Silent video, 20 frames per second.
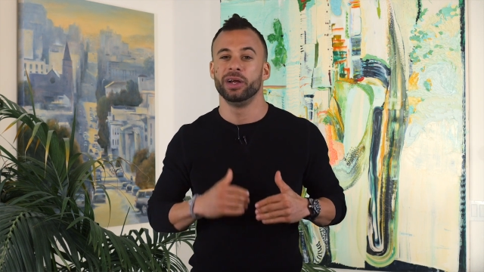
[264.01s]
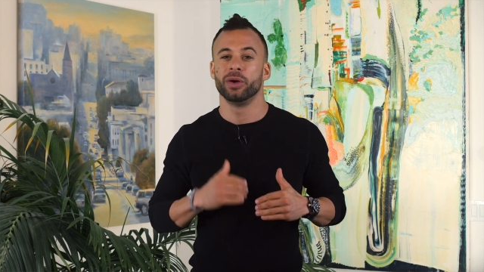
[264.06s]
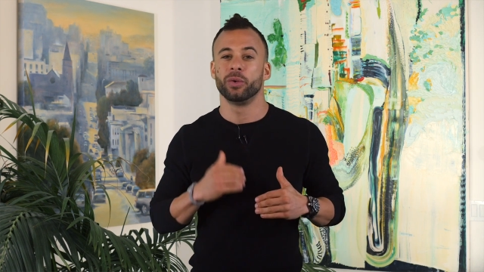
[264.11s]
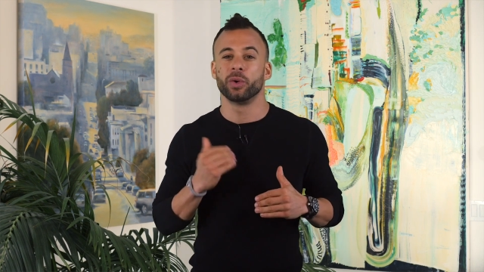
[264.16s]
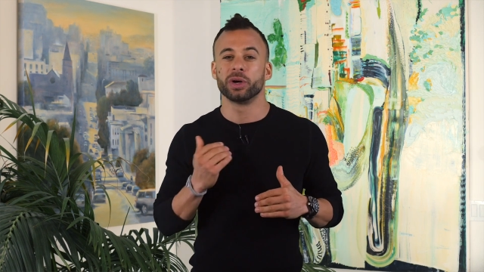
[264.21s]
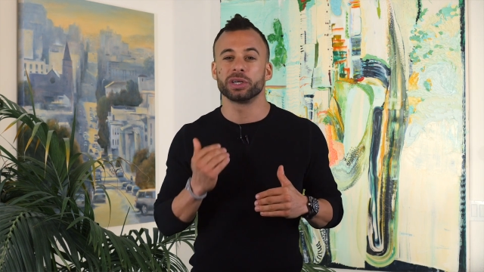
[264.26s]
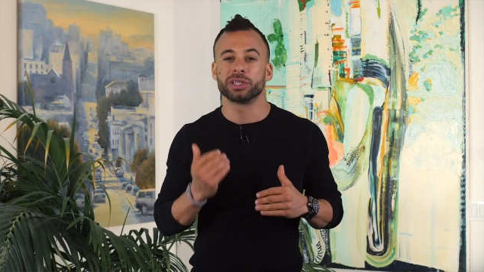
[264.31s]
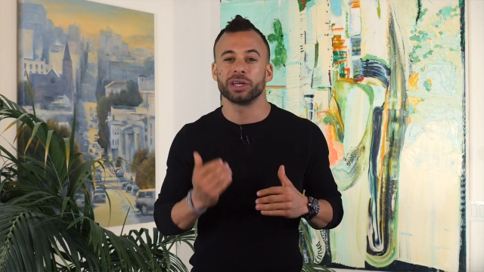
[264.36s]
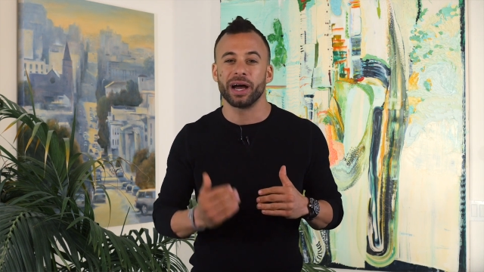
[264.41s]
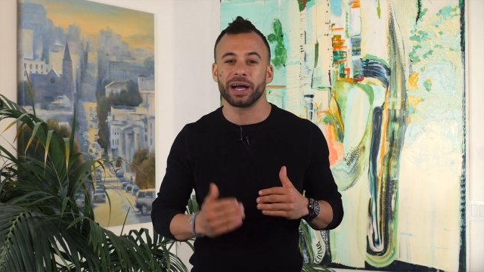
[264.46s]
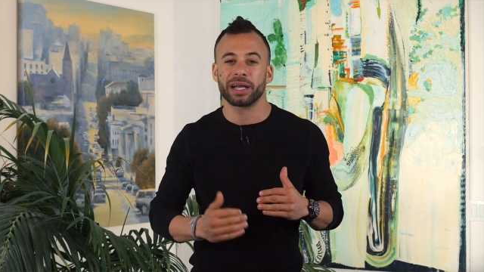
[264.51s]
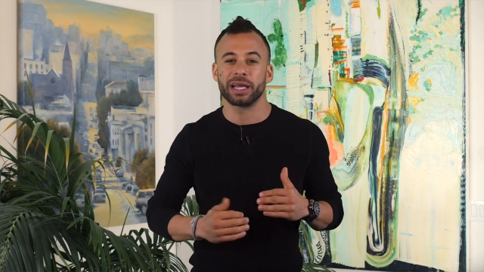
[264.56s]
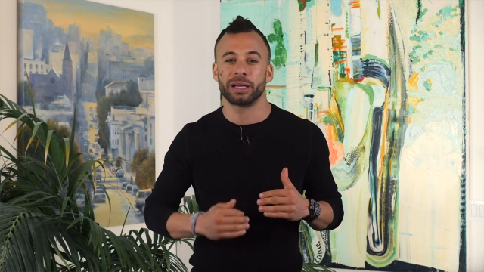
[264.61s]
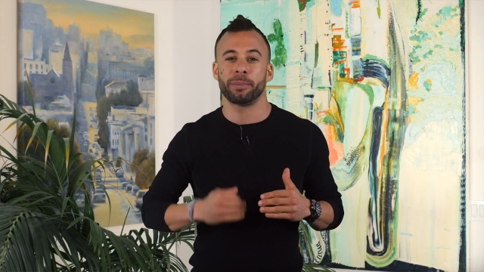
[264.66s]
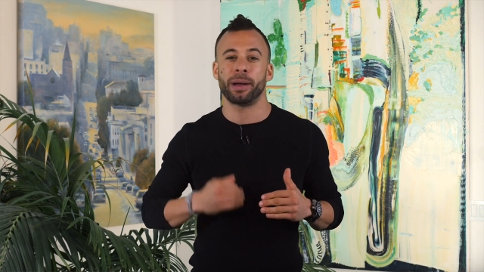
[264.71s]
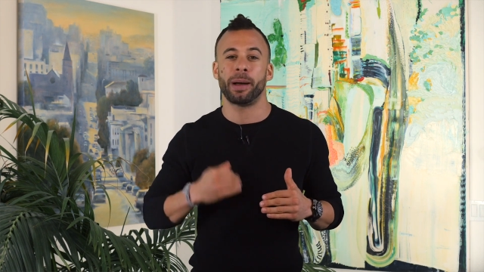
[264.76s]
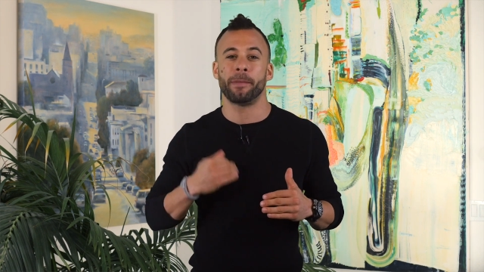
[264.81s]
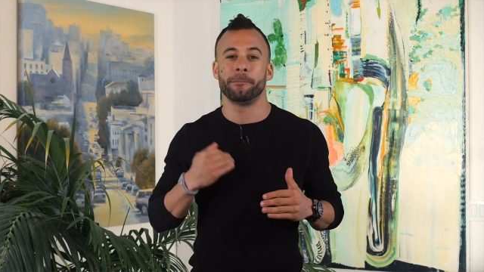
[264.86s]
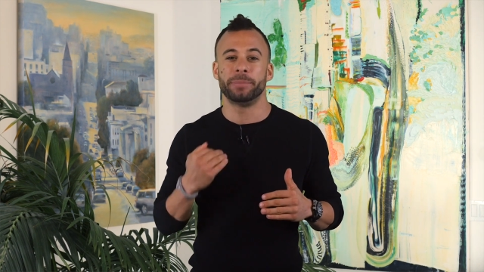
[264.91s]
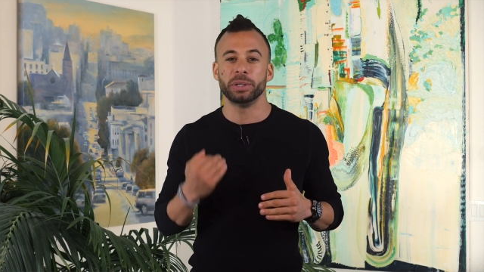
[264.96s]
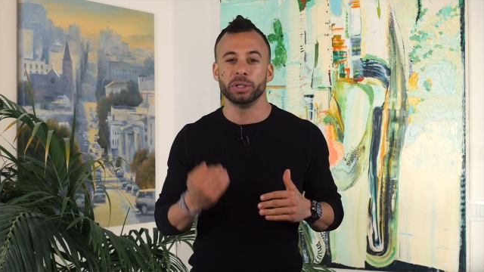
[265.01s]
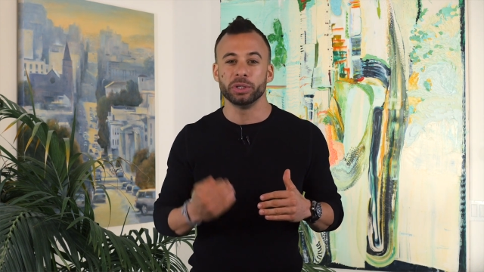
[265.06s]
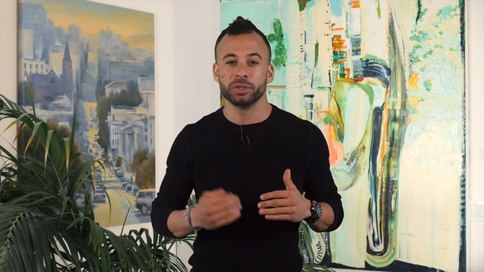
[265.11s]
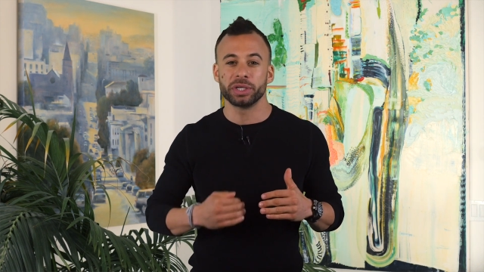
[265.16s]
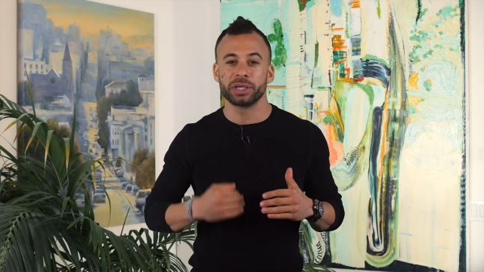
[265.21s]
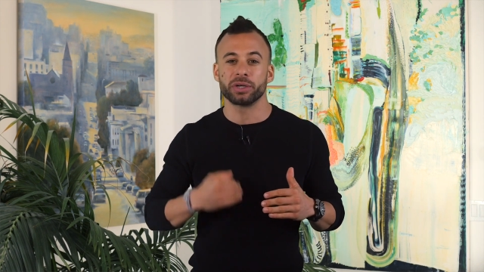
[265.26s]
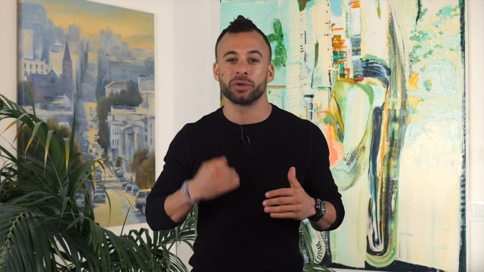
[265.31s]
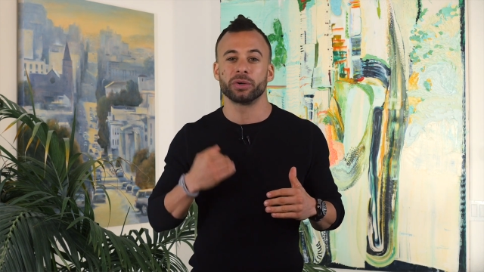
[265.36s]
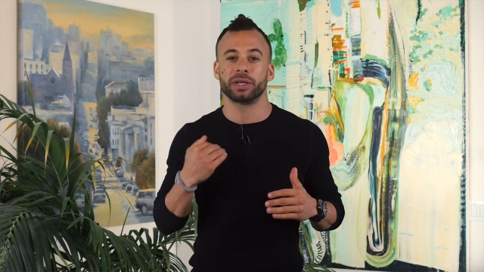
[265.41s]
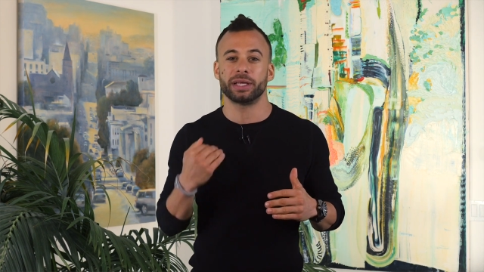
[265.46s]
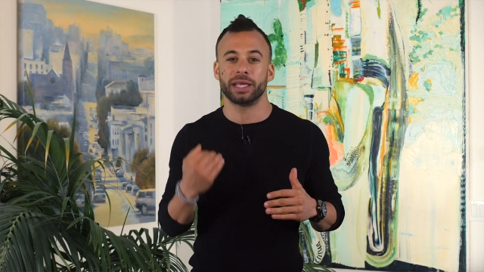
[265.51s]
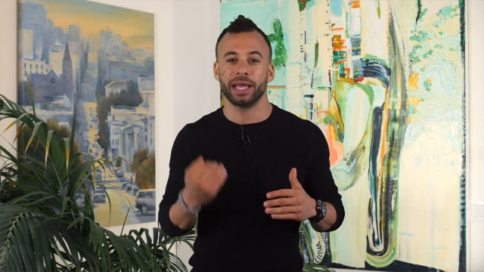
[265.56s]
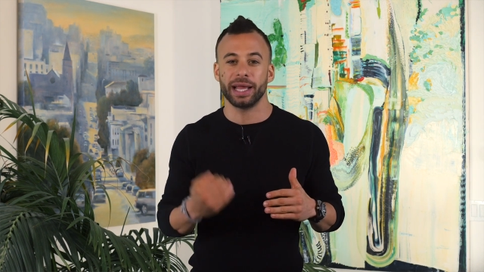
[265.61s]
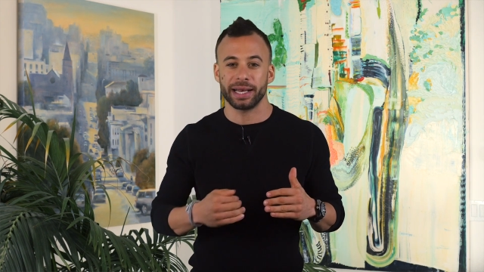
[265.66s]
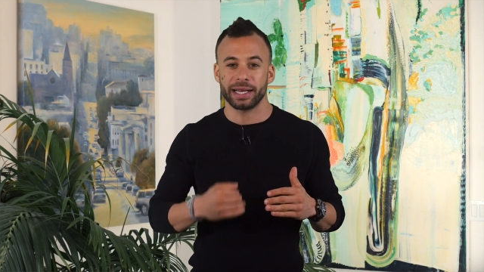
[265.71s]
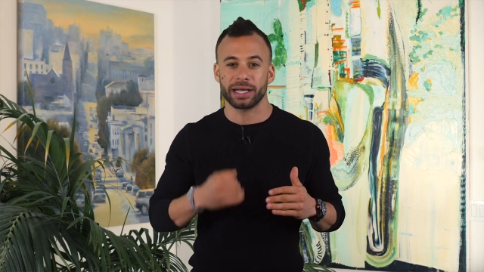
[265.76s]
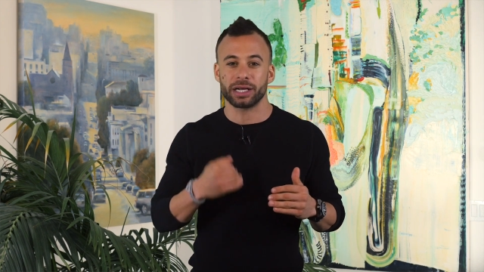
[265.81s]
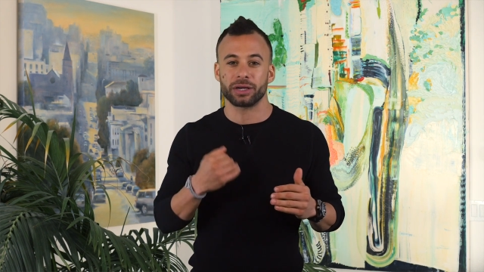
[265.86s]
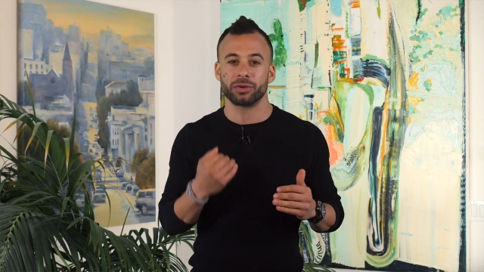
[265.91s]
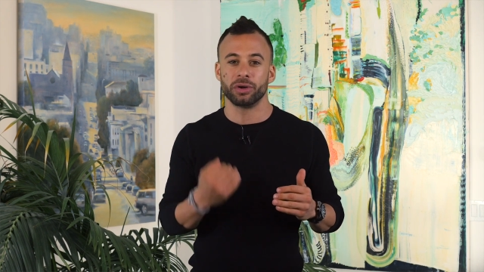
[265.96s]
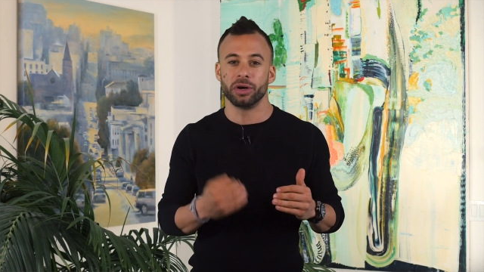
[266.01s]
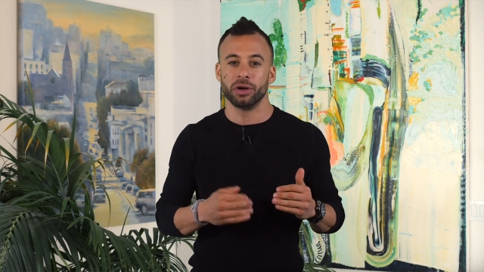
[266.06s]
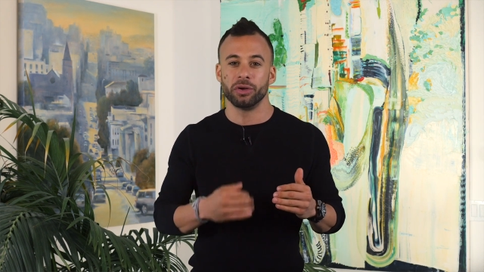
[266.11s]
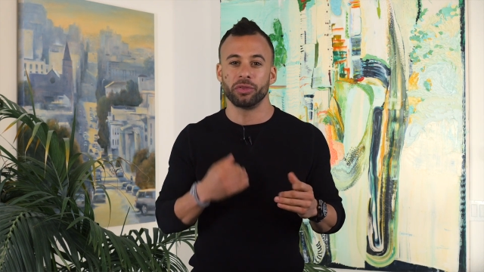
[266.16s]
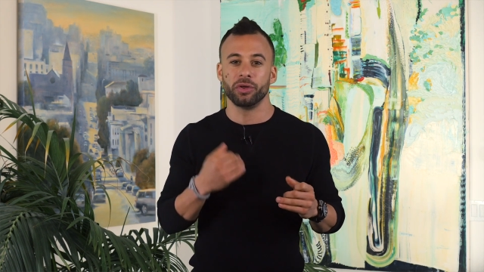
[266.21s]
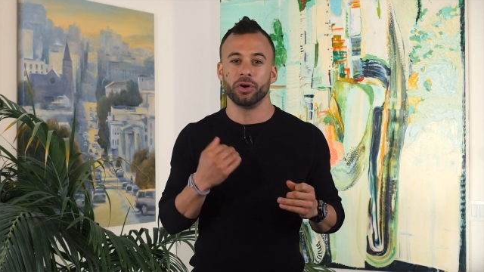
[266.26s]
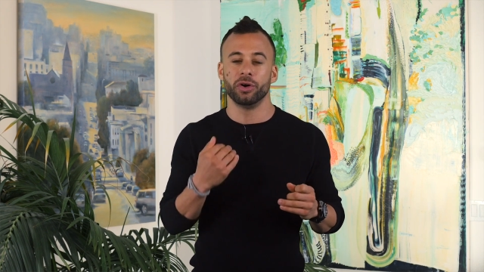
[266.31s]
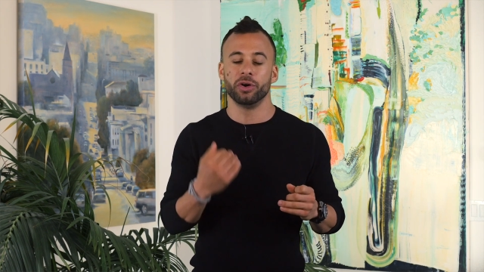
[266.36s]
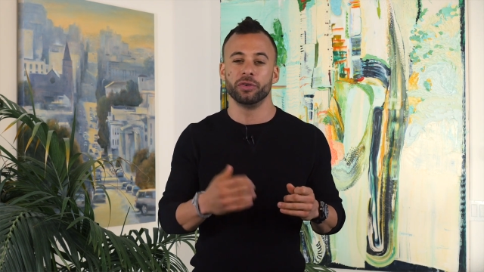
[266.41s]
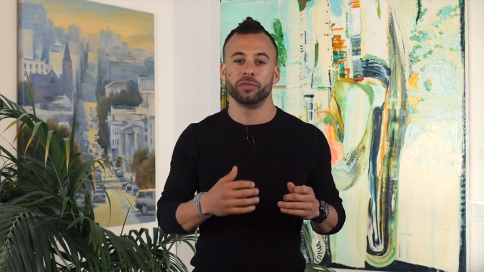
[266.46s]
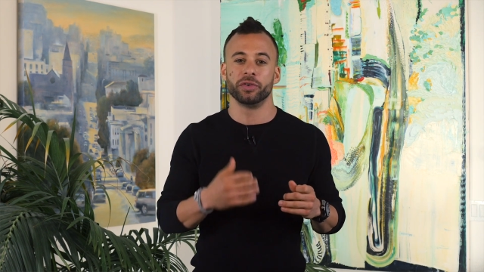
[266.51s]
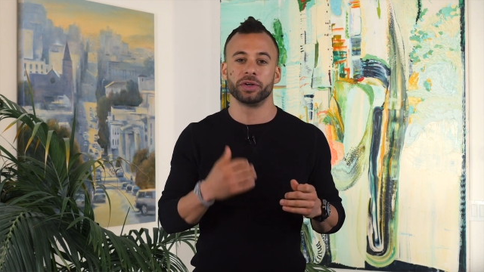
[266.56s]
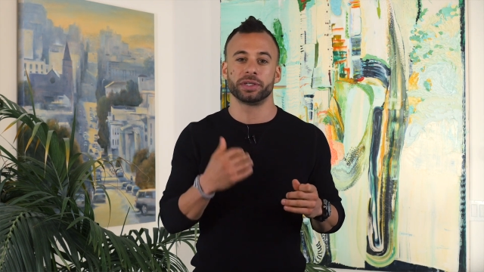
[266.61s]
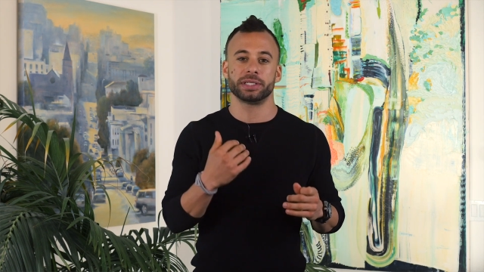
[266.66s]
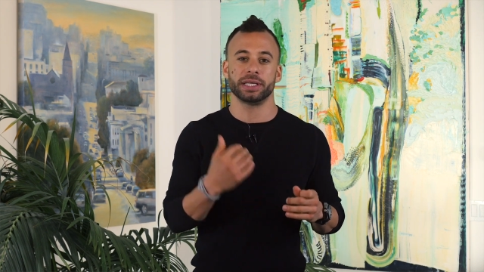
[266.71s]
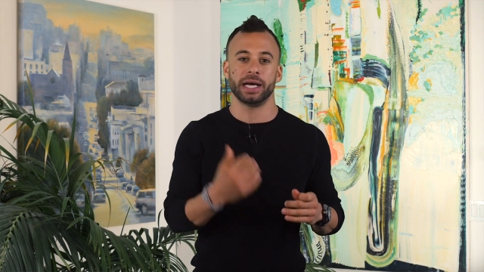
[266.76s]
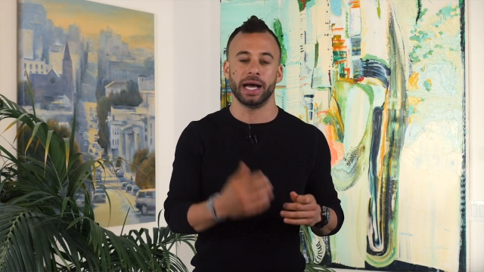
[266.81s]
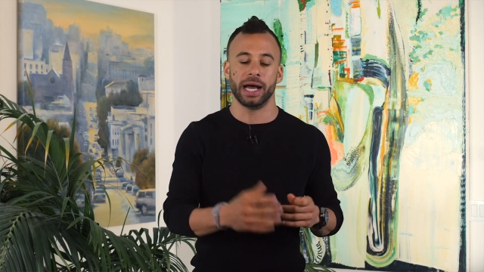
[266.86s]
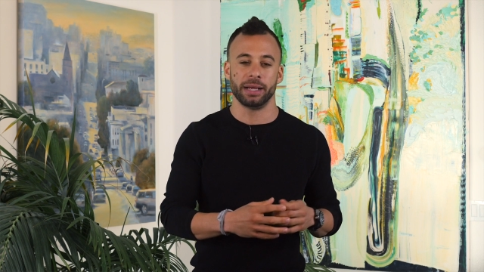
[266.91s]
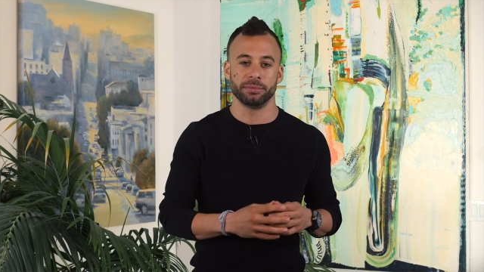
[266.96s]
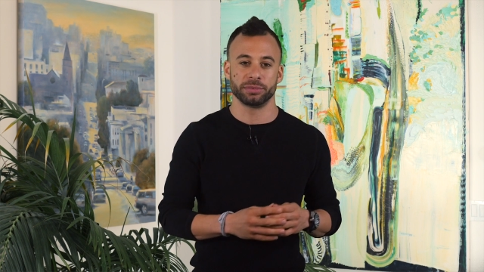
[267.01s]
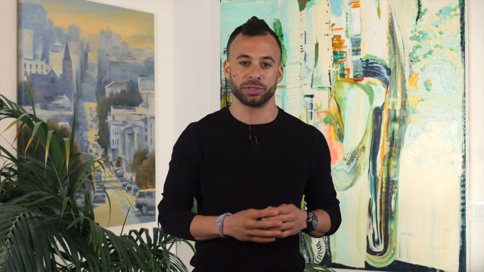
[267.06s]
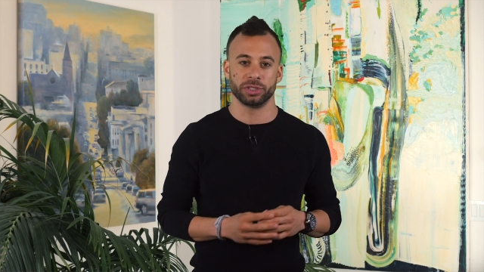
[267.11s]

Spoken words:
We're talking about building organic growth over time.